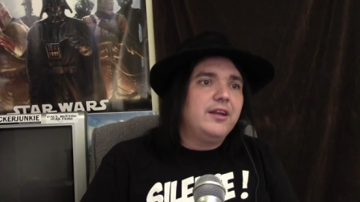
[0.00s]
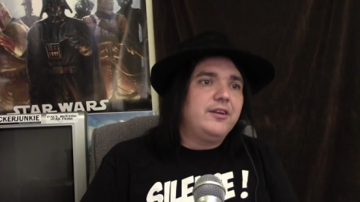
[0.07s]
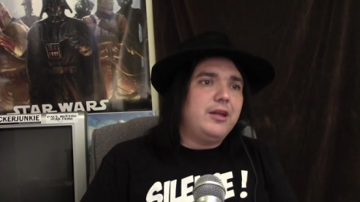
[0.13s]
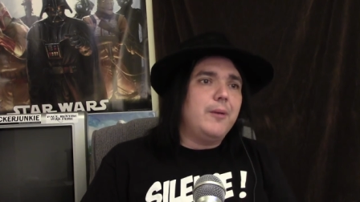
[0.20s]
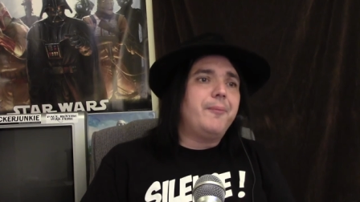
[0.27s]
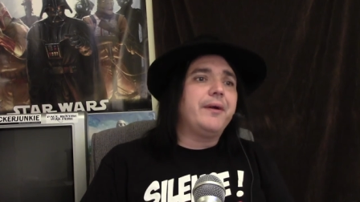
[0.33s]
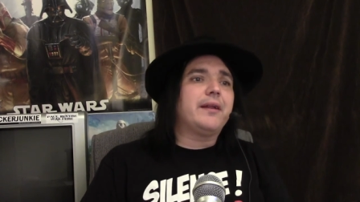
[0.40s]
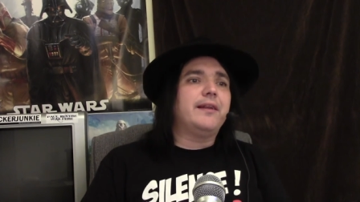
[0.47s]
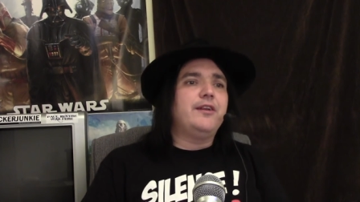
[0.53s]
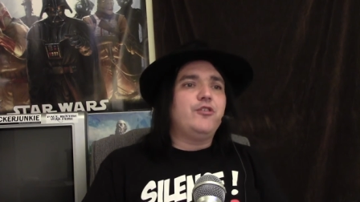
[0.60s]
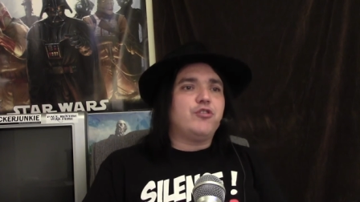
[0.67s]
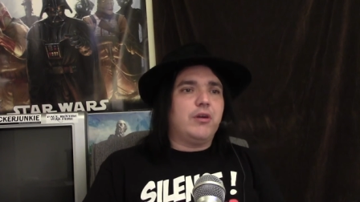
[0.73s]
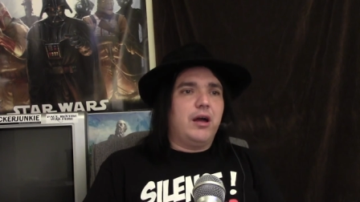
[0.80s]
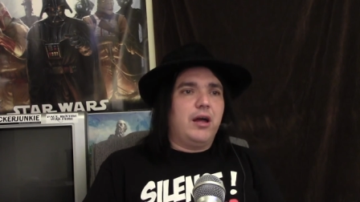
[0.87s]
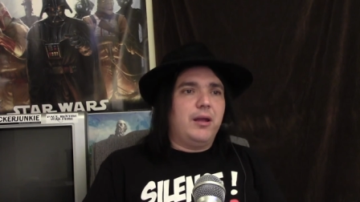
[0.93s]
typically
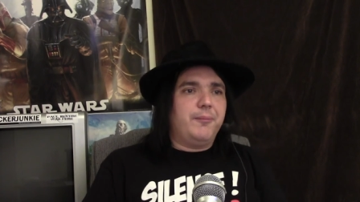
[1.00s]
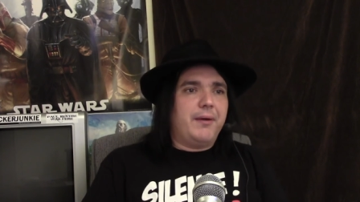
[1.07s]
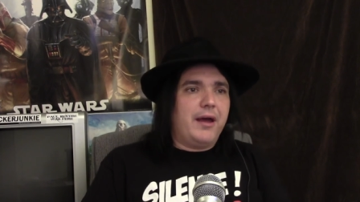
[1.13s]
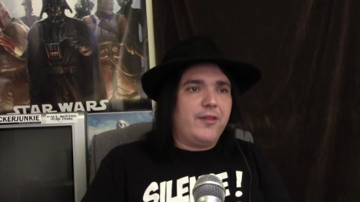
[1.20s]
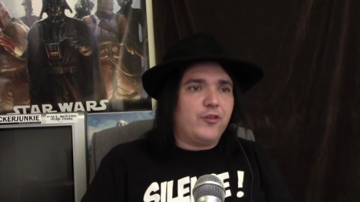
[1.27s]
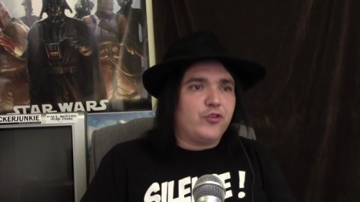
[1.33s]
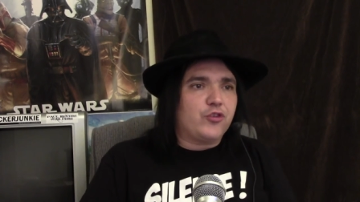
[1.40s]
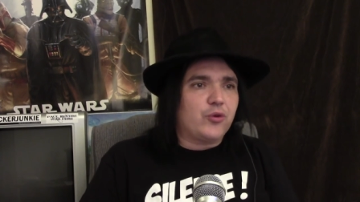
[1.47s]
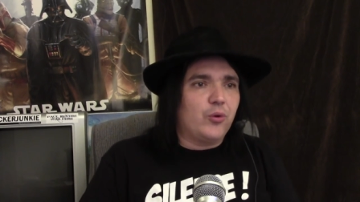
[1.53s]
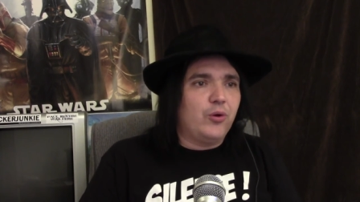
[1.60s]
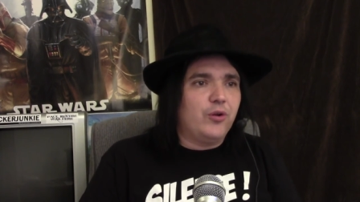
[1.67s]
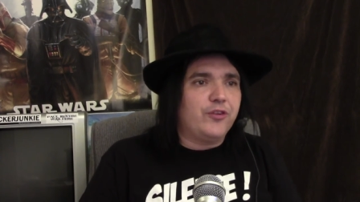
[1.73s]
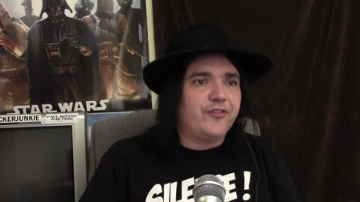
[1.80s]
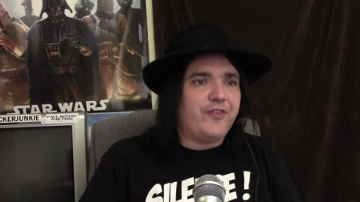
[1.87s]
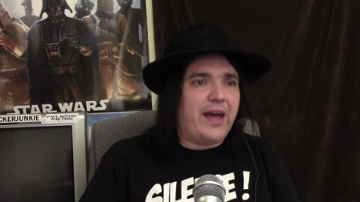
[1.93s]
drawn by the
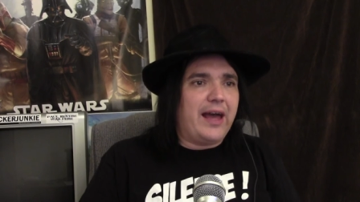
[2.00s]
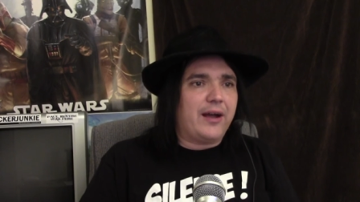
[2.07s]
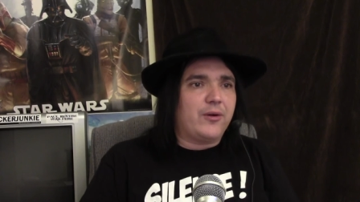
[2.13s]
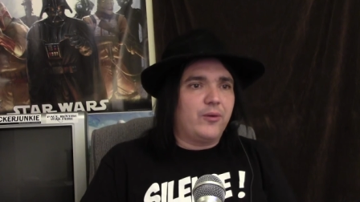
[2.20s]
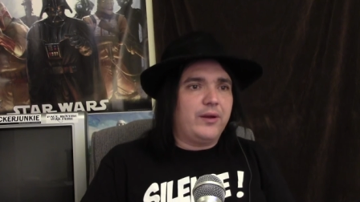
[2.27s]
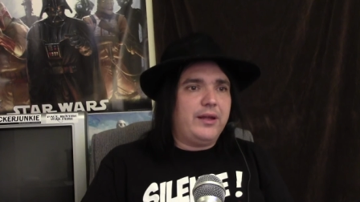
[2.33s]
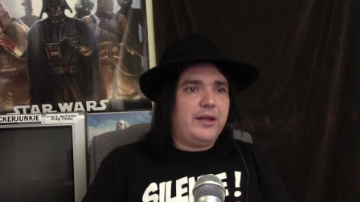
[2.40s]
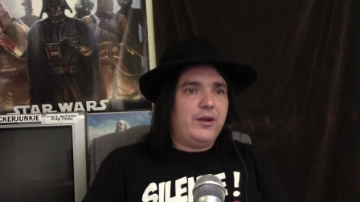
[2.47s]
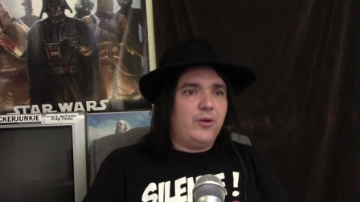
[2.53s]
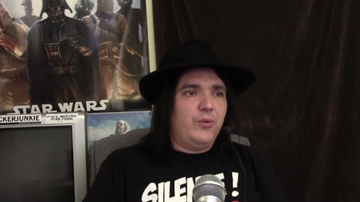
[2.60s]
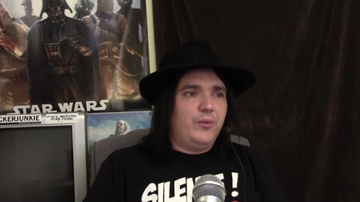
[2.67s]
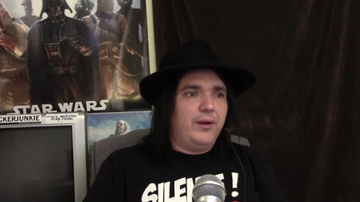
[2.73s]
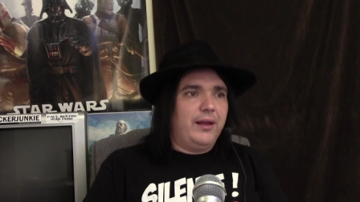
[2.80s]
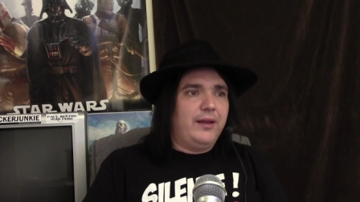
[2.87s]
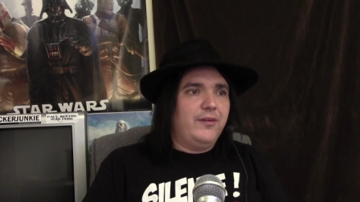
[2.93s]
school's faculty,
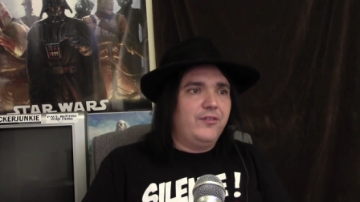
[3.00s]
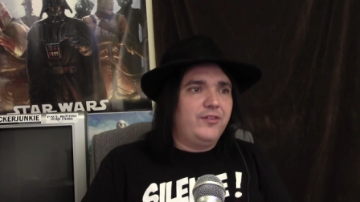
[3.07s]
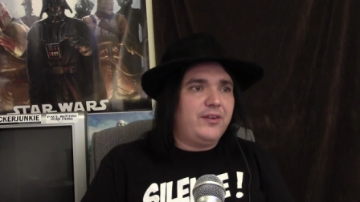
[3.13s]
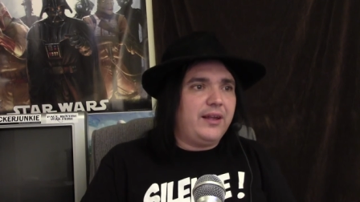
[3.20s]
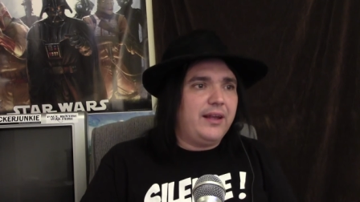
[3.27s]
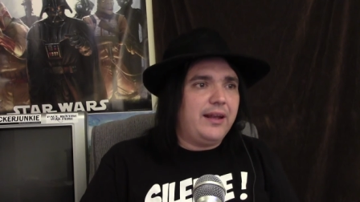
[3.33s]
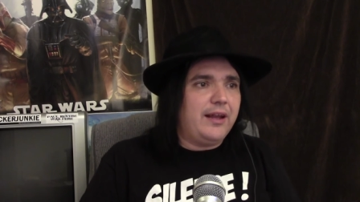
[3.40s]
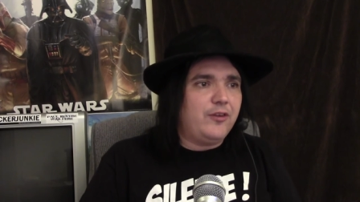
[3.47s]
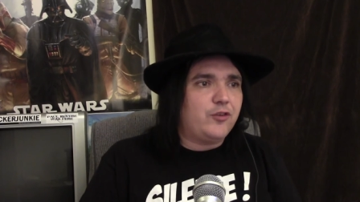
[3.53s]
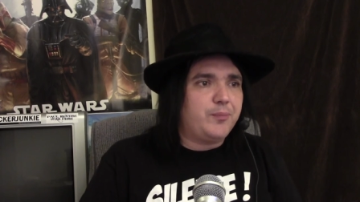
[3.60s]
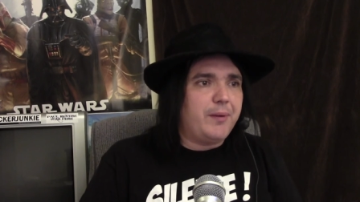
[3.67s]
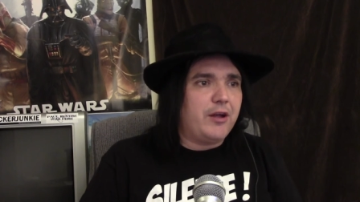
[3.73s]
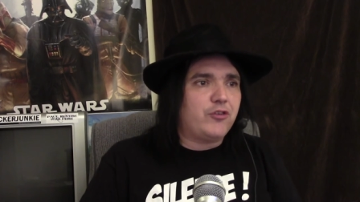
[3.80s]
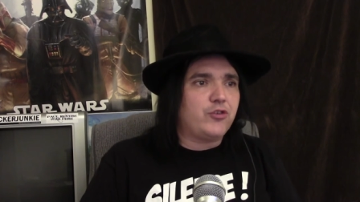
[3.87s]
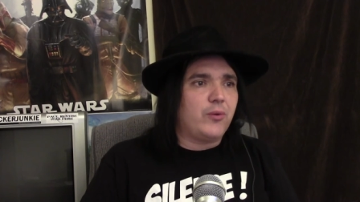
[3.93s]
who lives in a
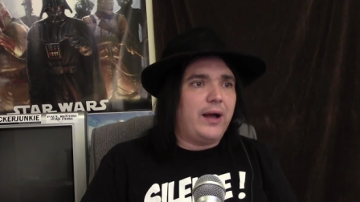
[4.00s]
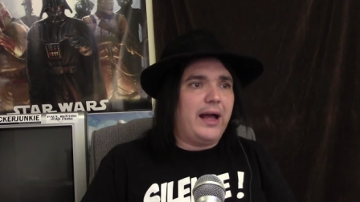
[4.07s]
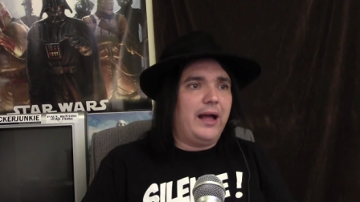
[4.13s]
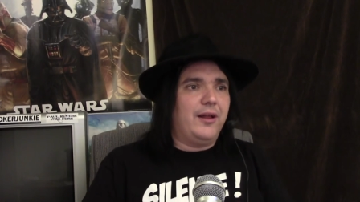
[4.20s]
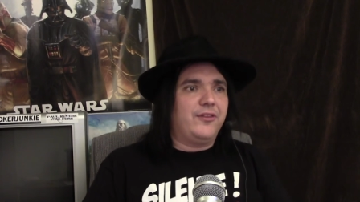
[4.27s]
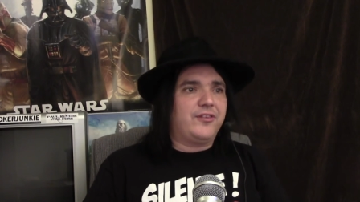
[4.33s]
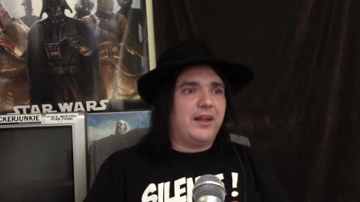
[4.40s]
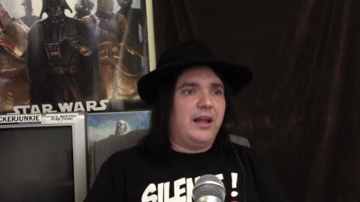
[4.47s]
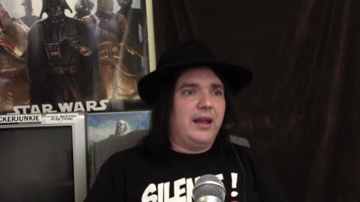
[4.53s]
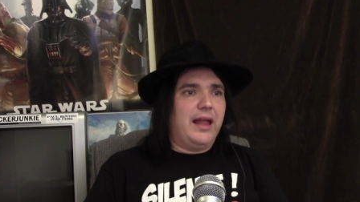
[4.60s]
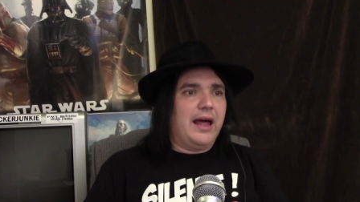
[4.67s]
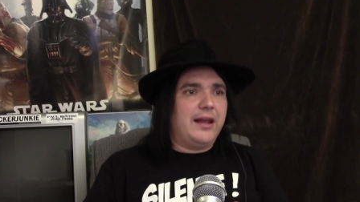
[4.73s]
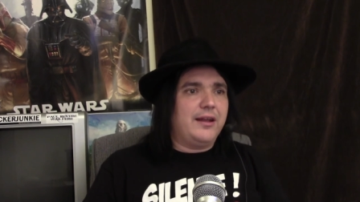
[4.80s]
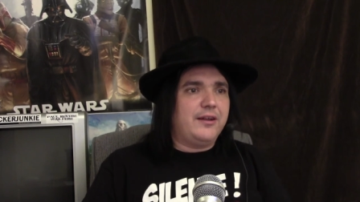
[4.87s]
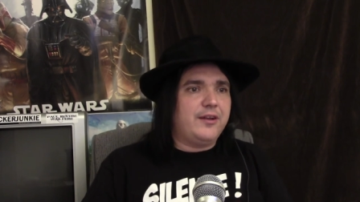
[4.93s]
special house
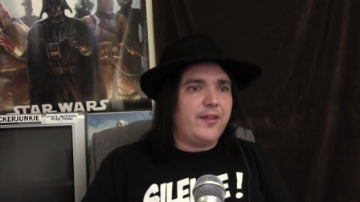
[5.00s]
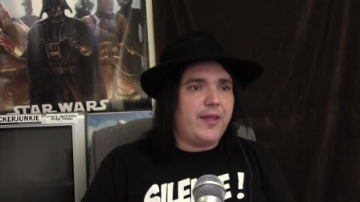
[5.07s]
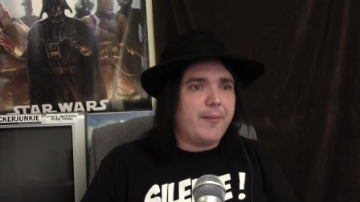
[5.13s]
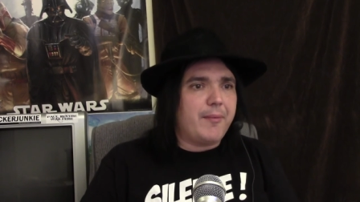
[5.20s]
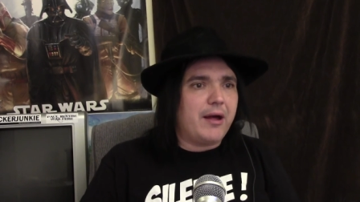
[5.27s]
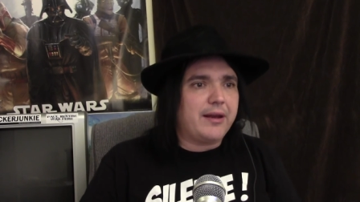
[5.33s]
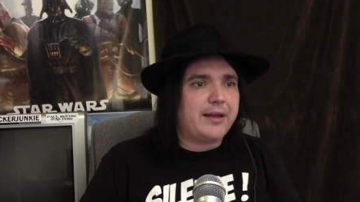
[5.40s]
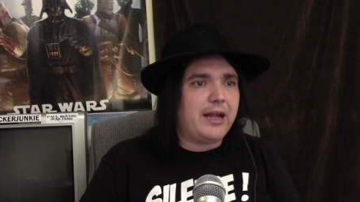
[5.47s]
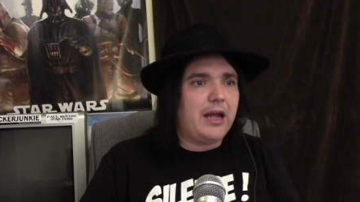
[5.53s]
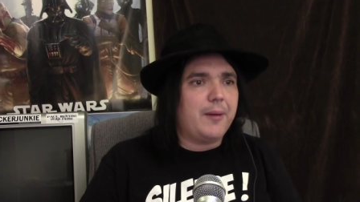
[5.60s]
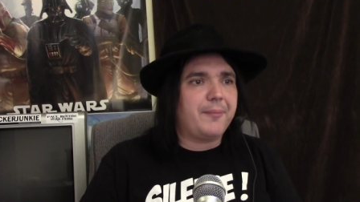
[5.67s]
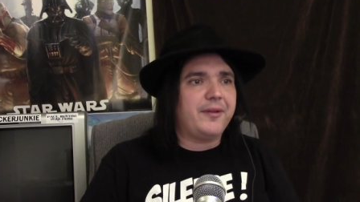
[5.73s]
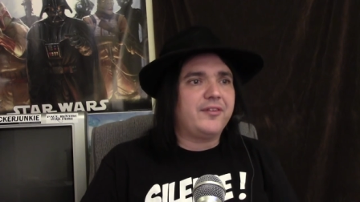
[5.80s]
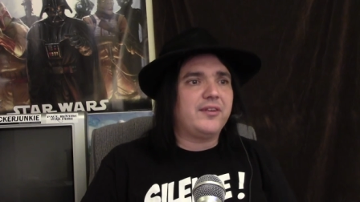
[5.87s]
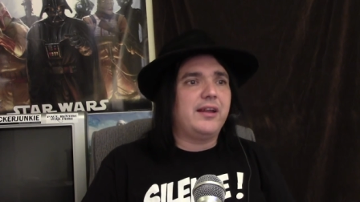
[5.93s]
allotted to them on
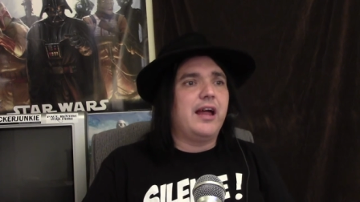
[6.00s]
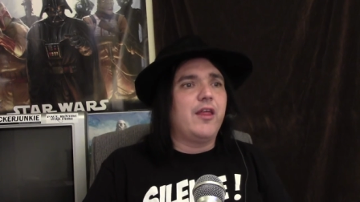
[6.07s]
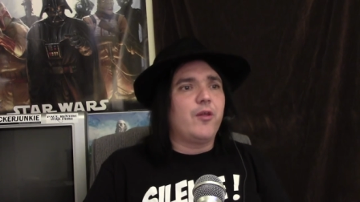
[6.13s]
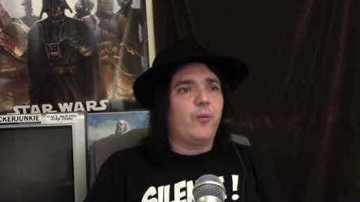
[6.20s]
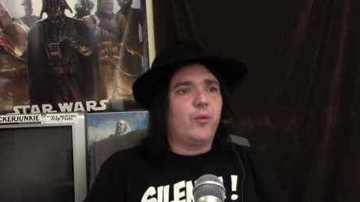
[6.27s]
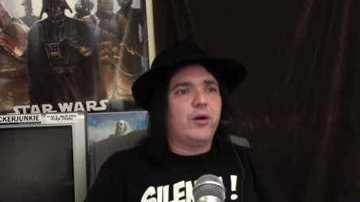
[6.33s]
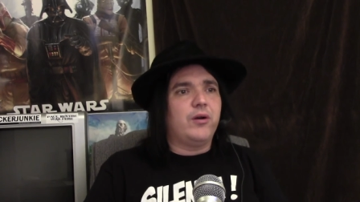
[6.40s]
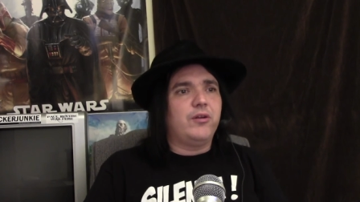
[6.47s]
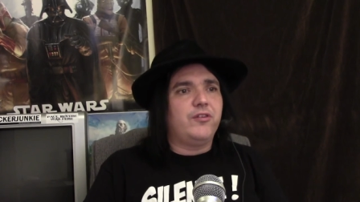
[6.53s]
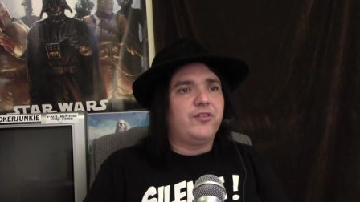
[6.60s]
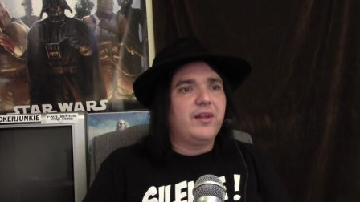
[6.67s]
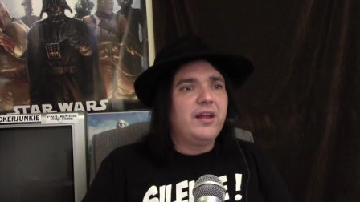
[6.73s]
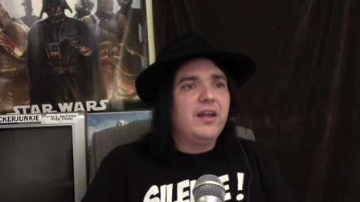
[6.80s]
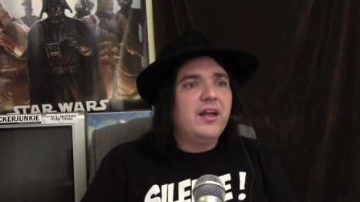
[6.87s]
campus. In other words,